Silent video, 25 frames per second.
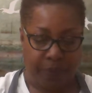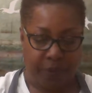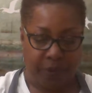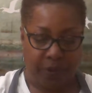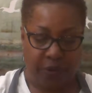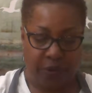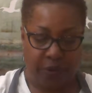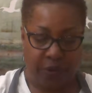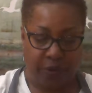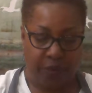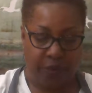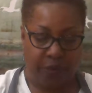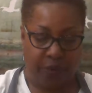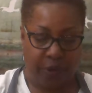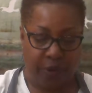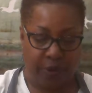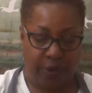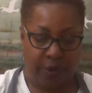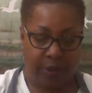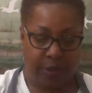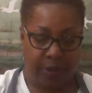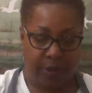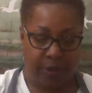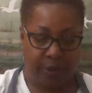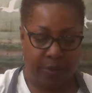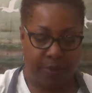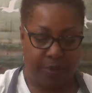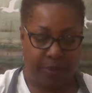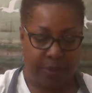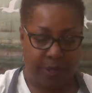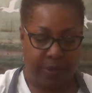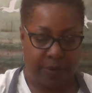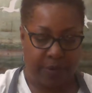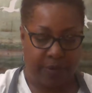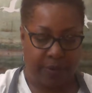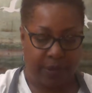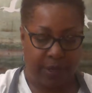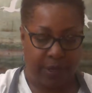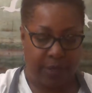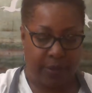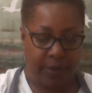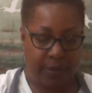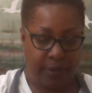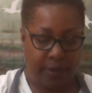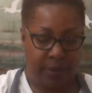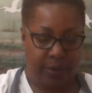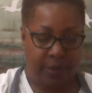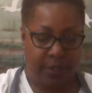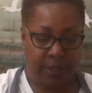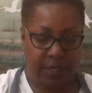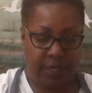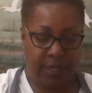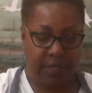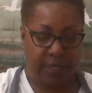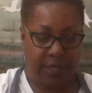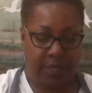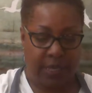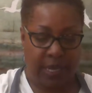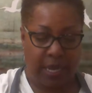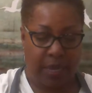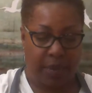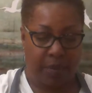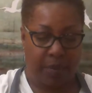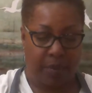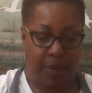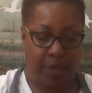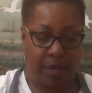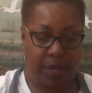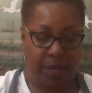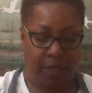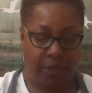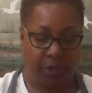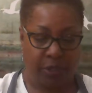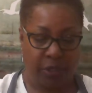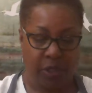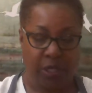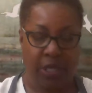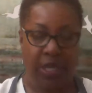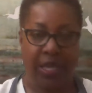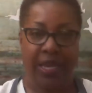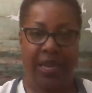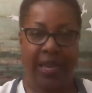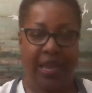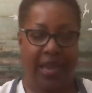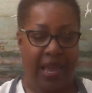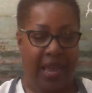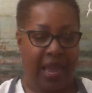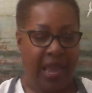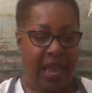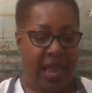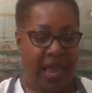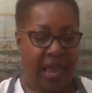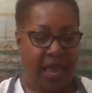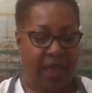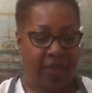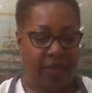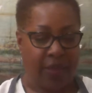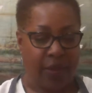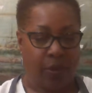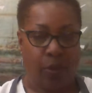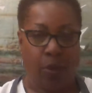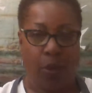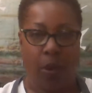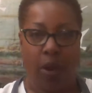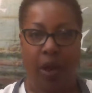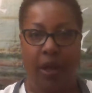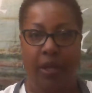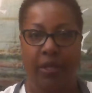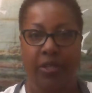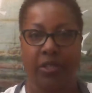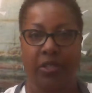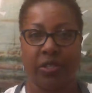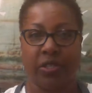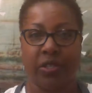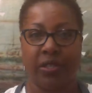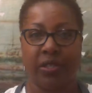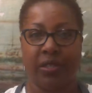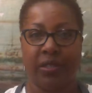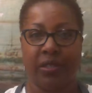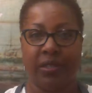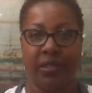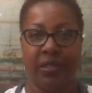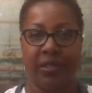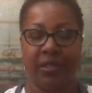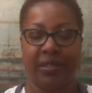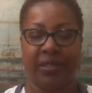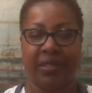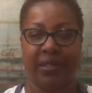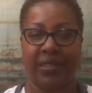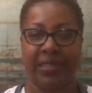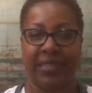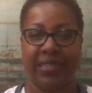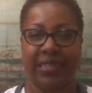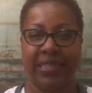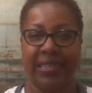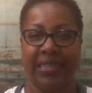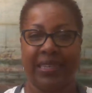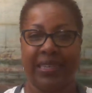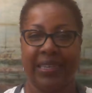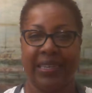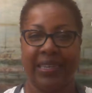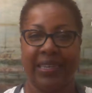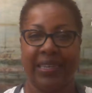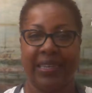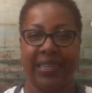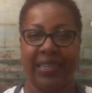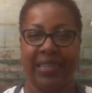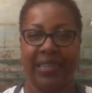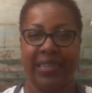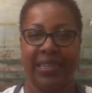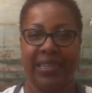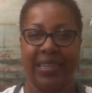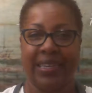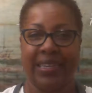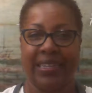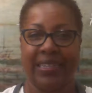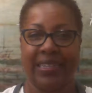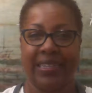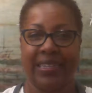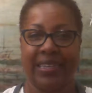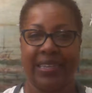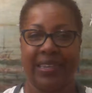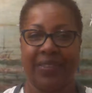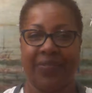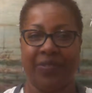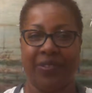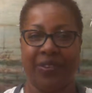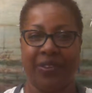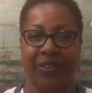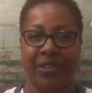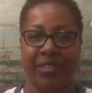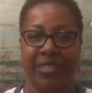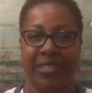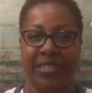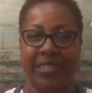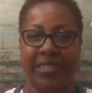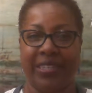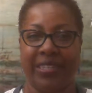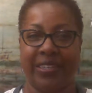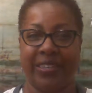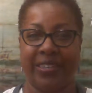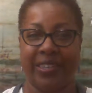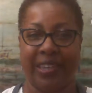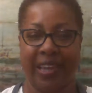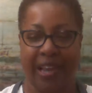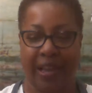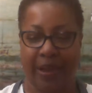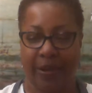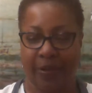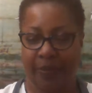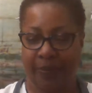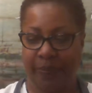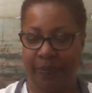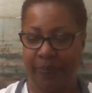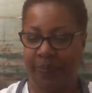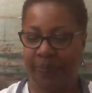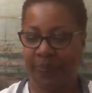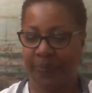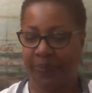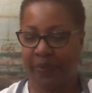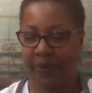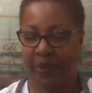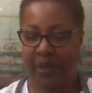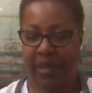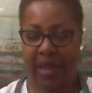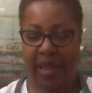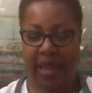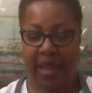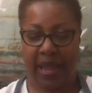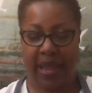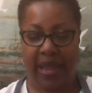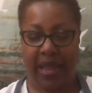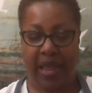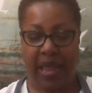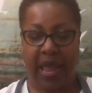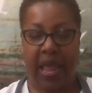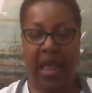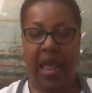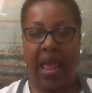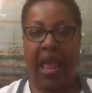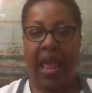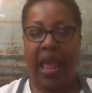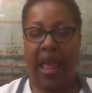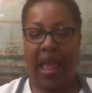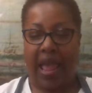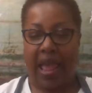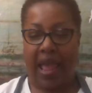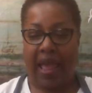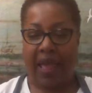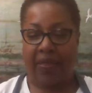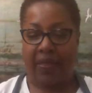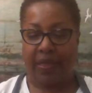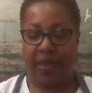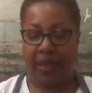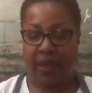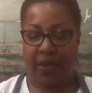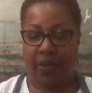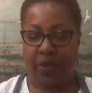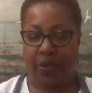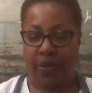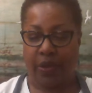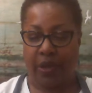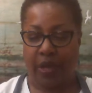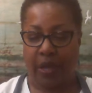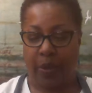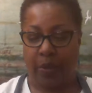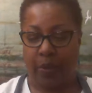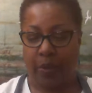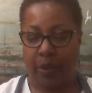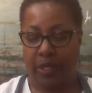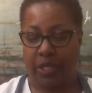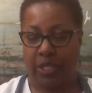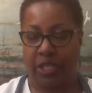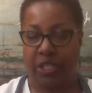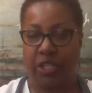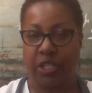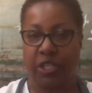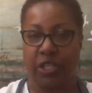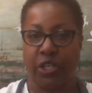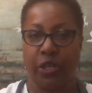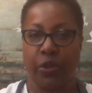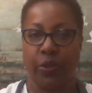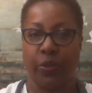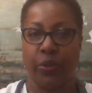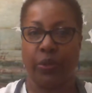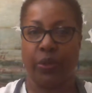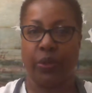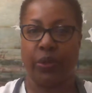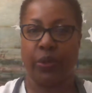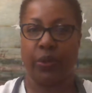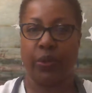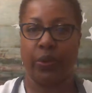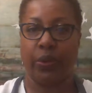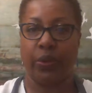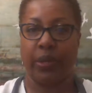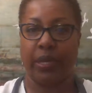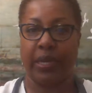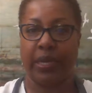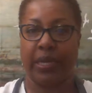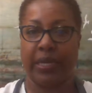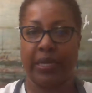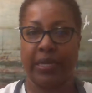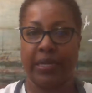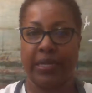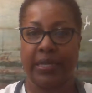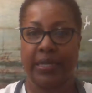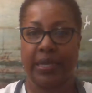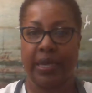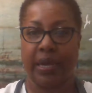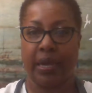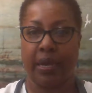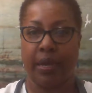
just a very little bit of it. Doesn't take much. And then watch. See? It's sitting very still now. Okay? And the other thing I want to share with you is